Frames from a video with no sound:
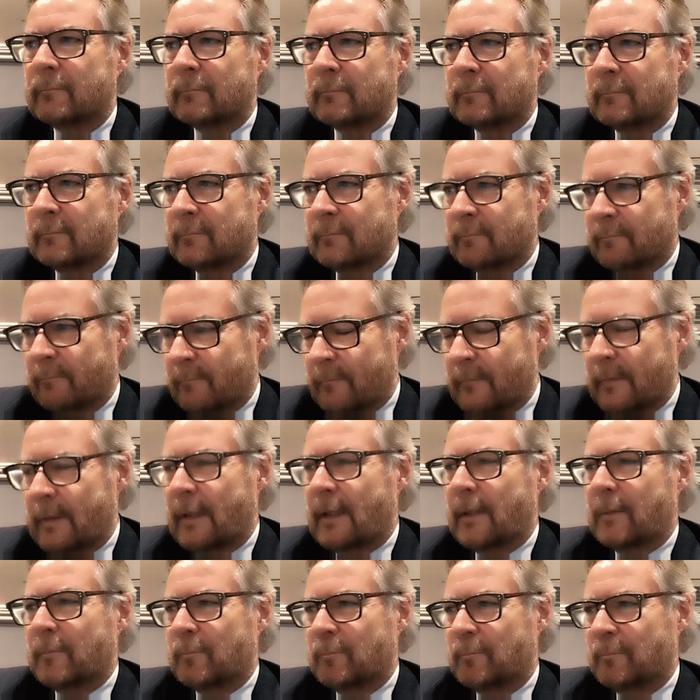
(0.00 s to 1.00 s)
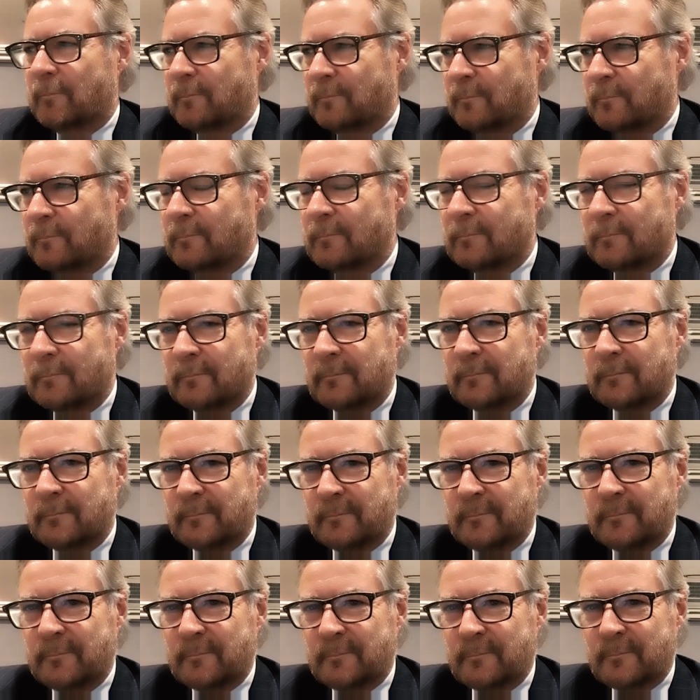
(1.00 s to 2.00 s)
but is in fact yeah.
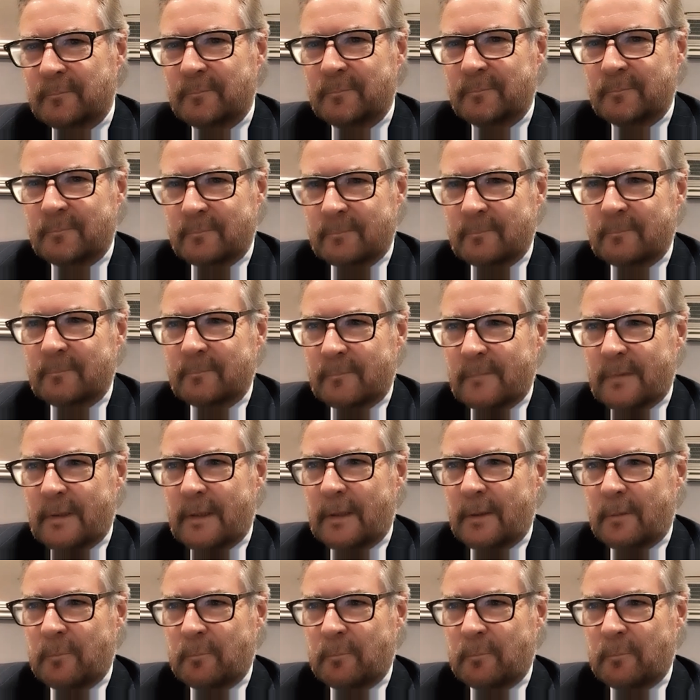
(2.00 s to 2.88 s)
meteorite um,